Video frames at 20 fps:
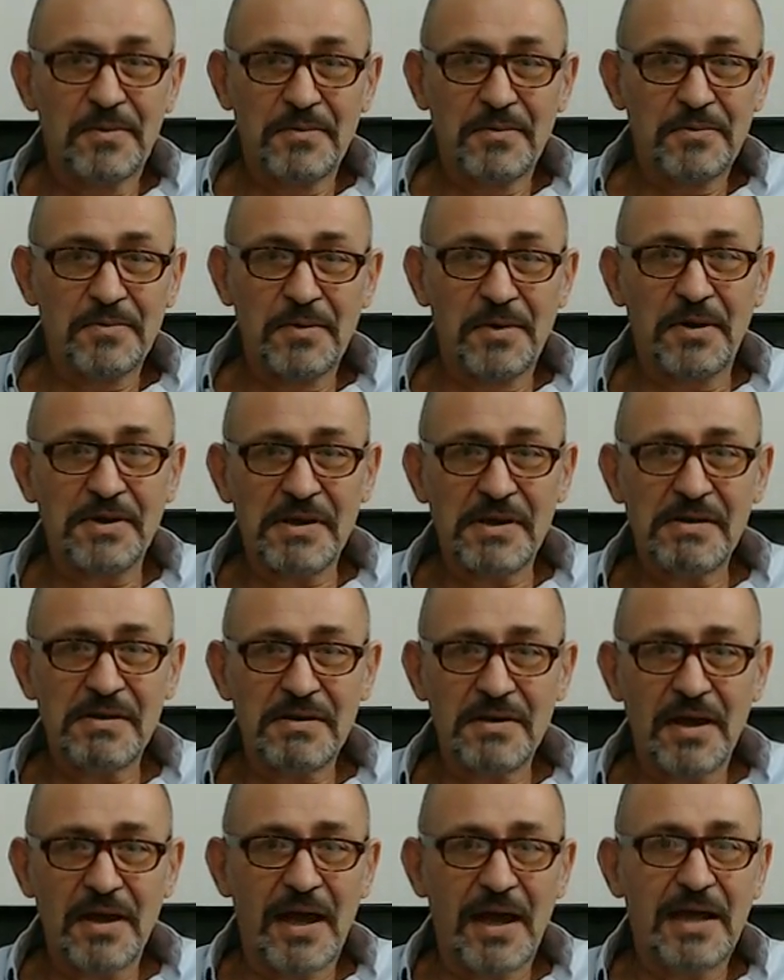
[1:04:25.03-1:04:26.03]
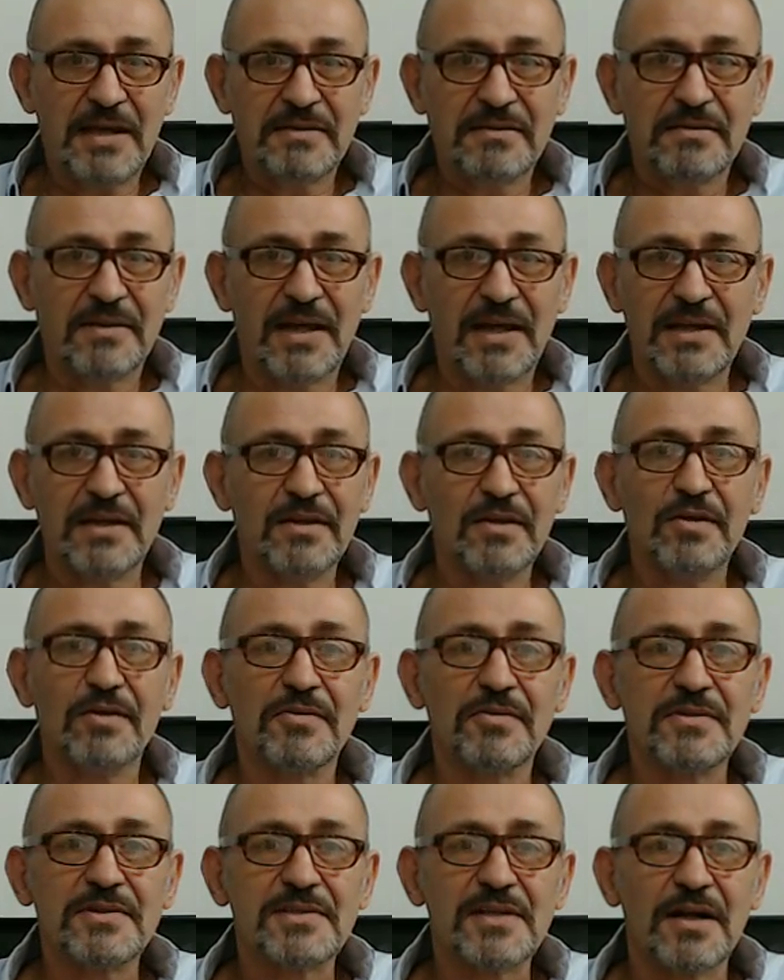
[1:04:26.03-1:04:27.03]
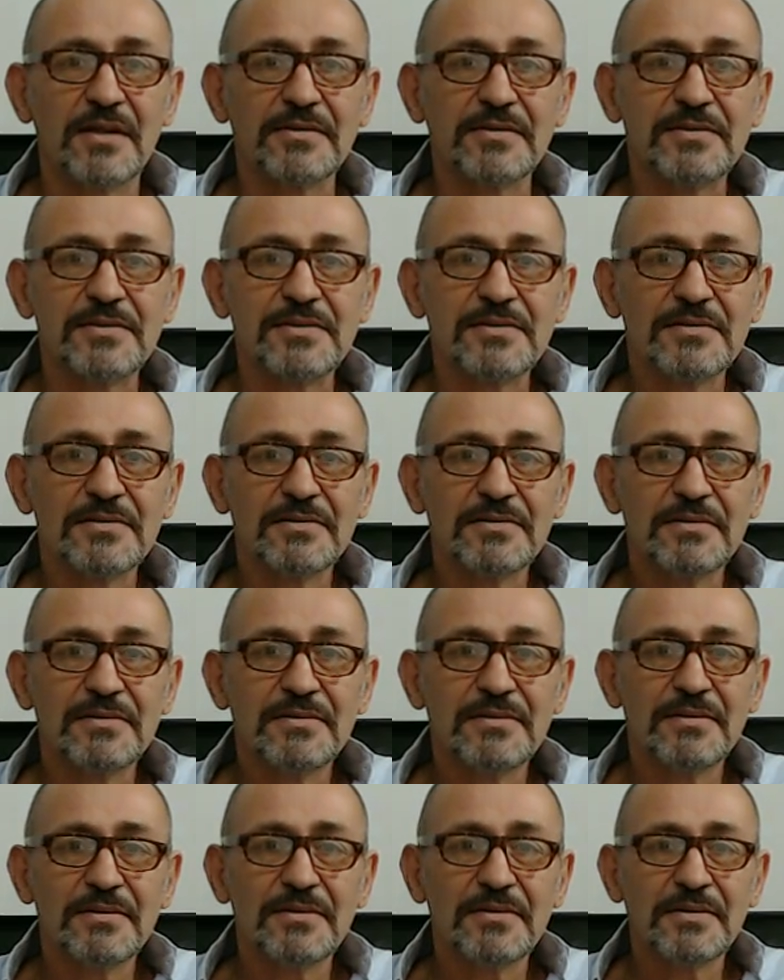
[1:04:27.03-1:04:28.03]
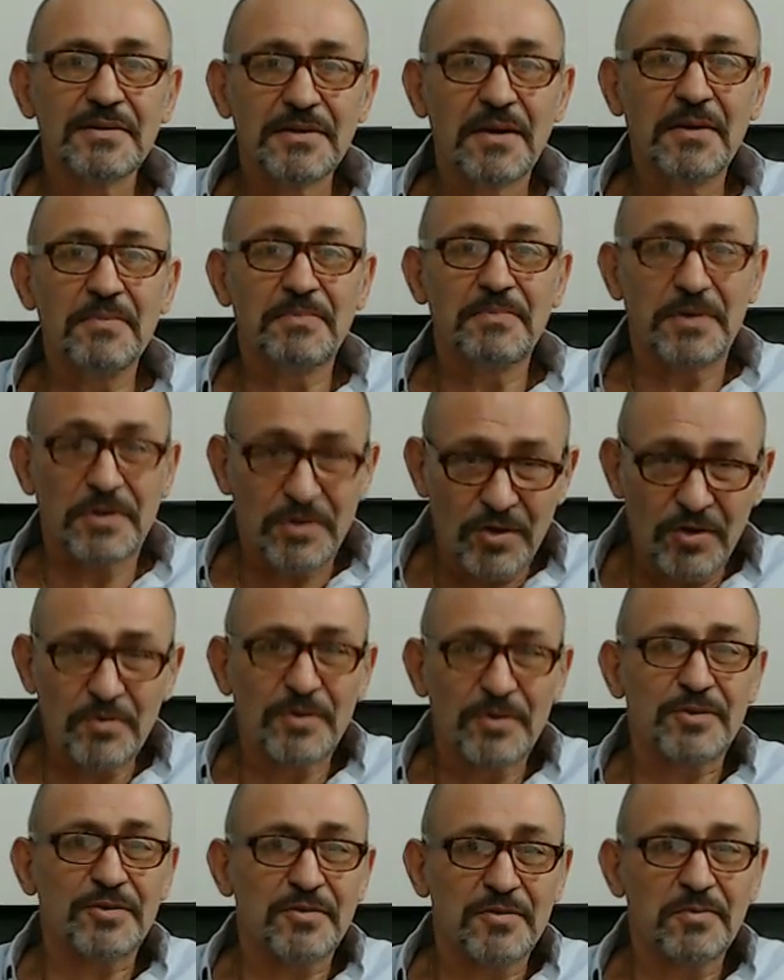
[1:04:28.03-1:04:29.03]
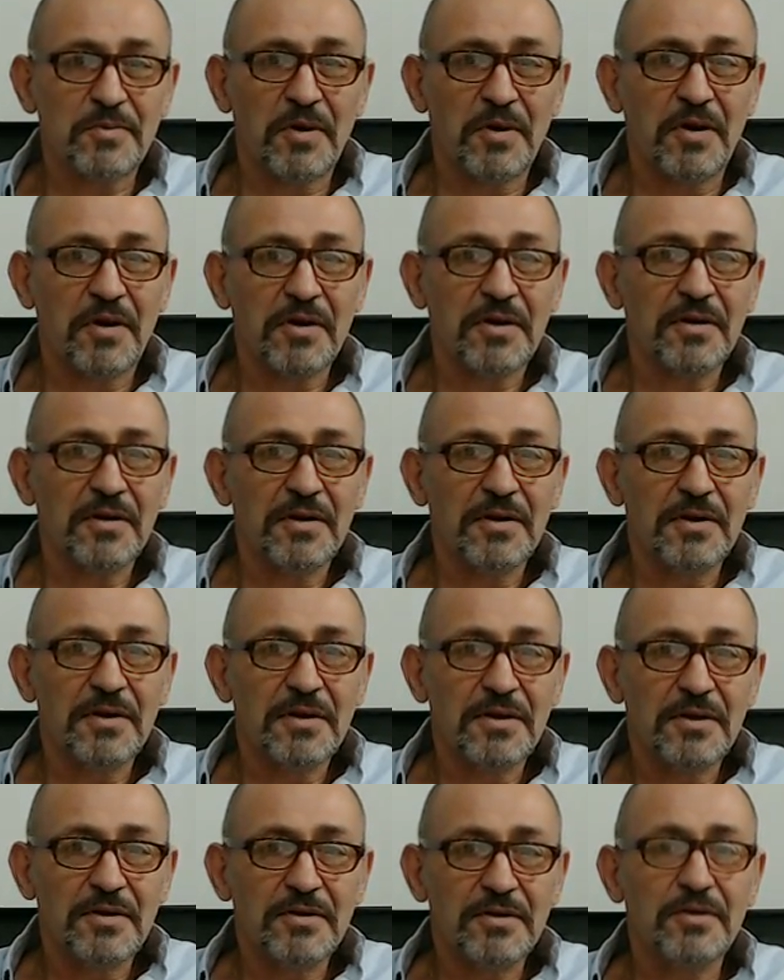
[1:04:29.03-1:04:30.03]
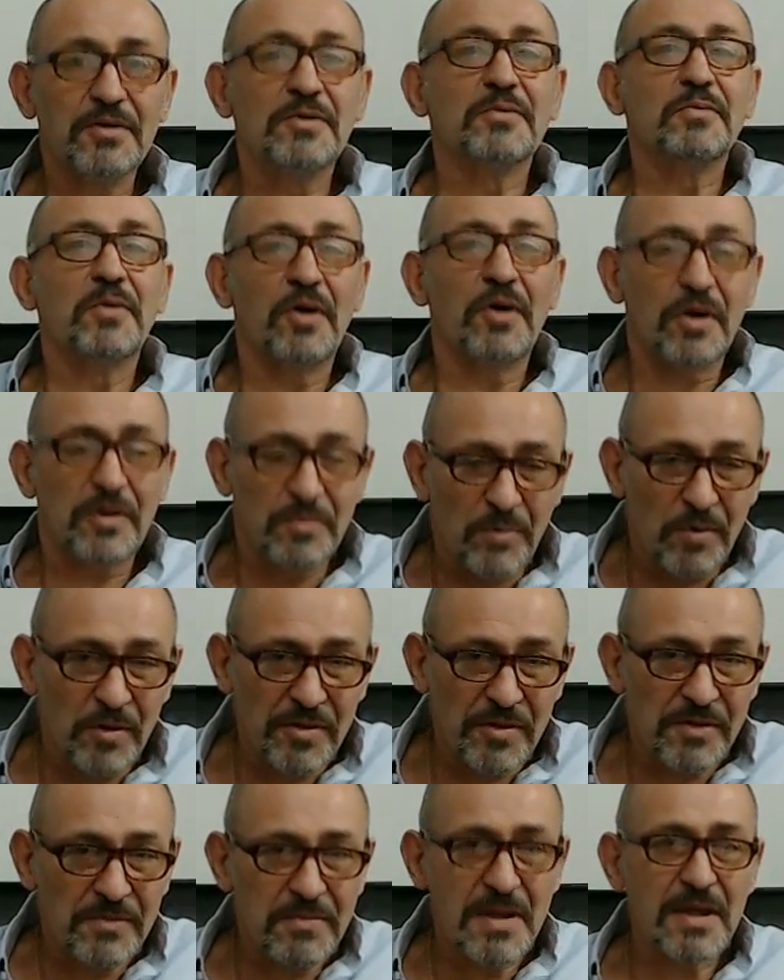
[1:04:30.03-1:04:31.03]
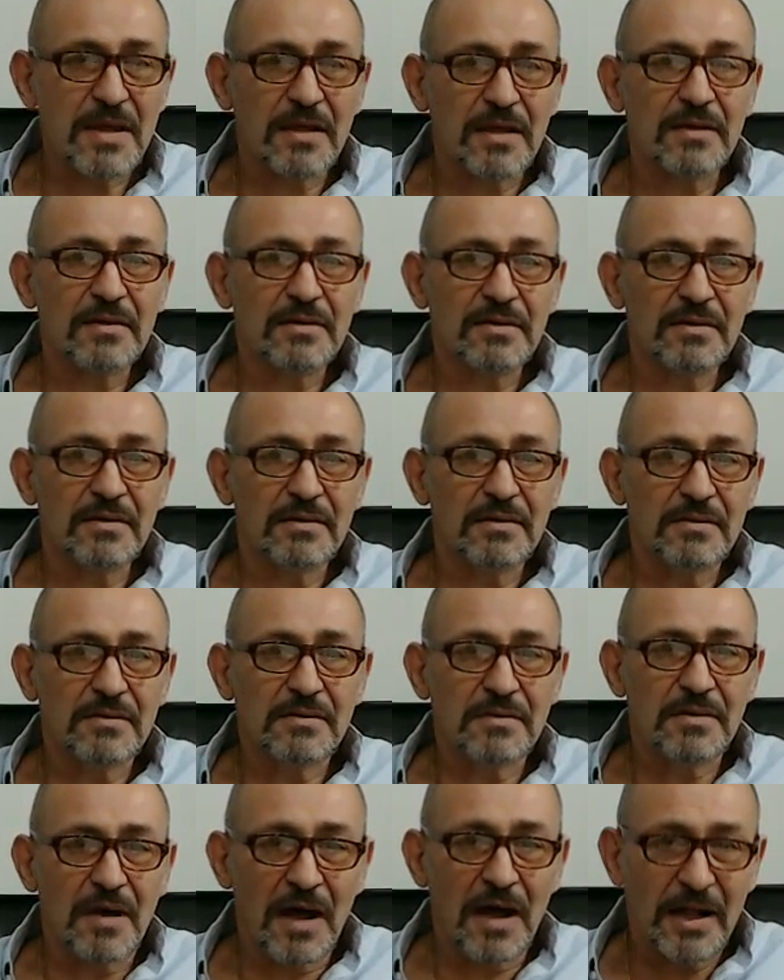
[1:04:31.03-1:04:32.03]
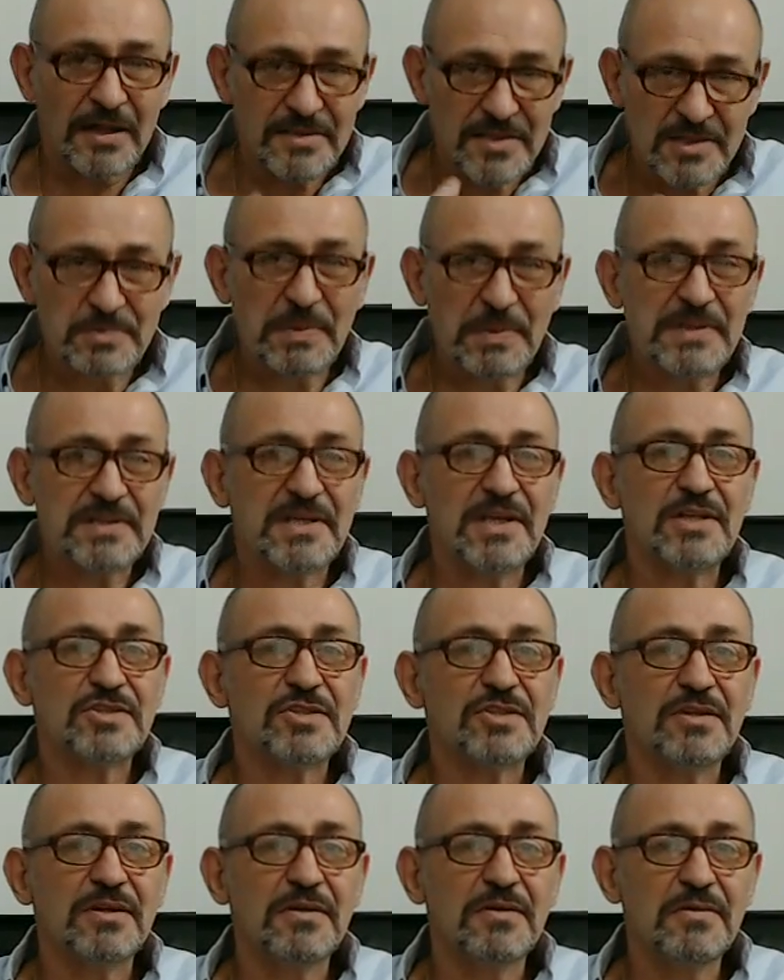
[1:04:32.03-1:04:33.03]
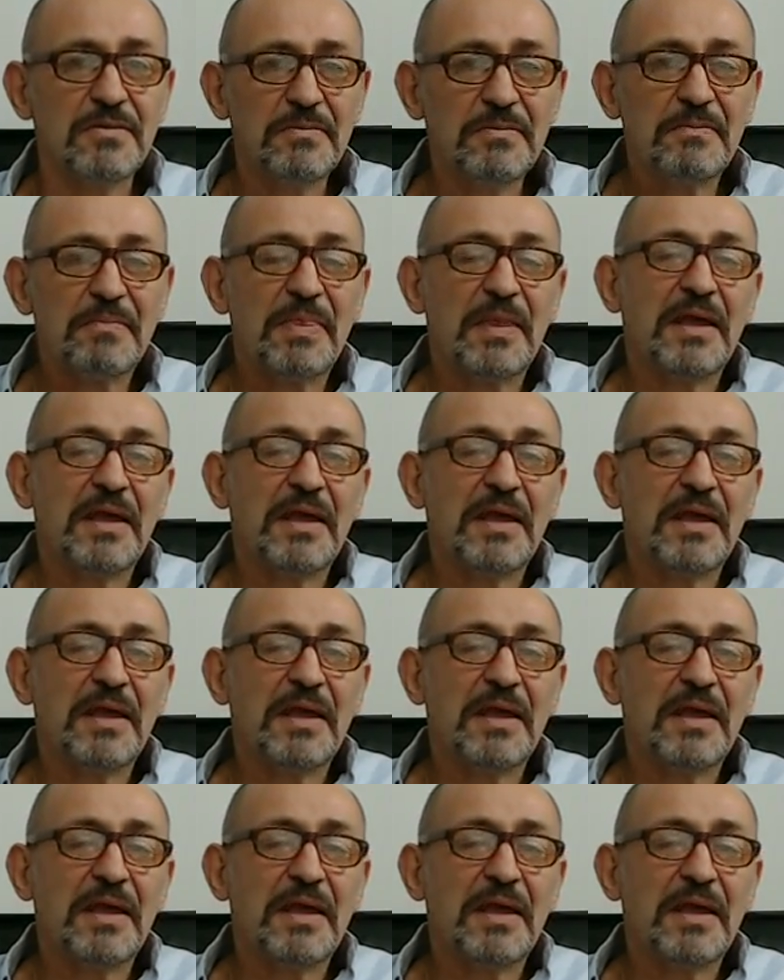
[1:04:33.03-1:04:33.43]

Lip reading: working and getting your results. But you will do the work. You'll work more than me. I'll just be teaching you,